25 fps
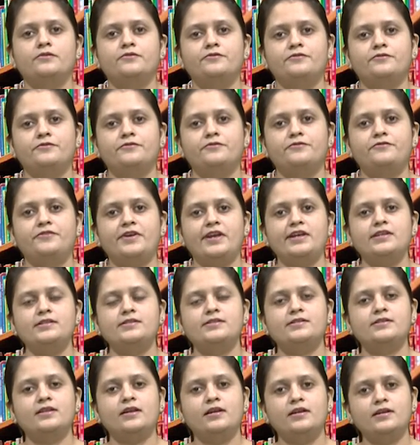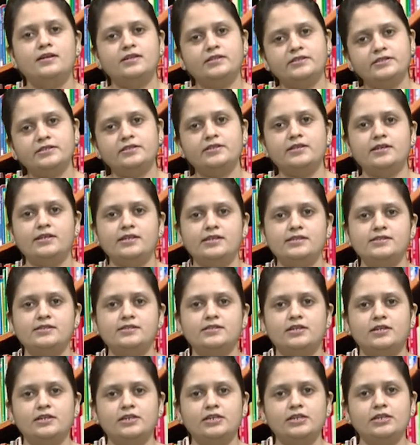Friends, the literary
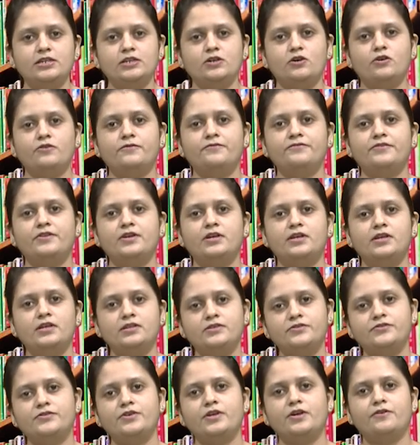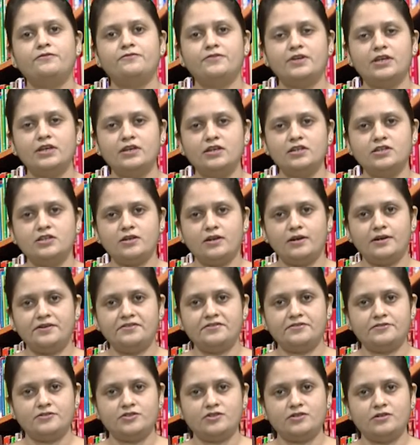study of the history of English
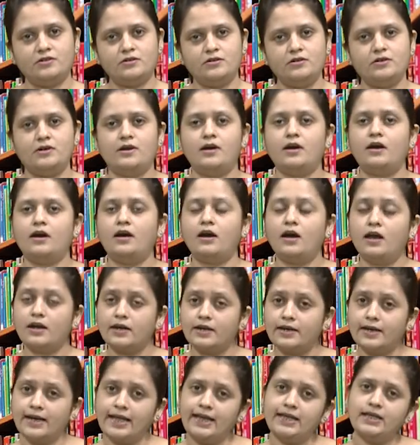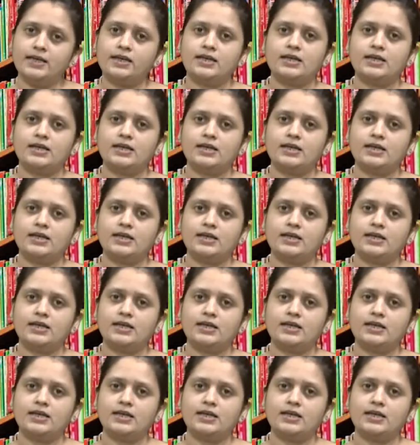literature, unlike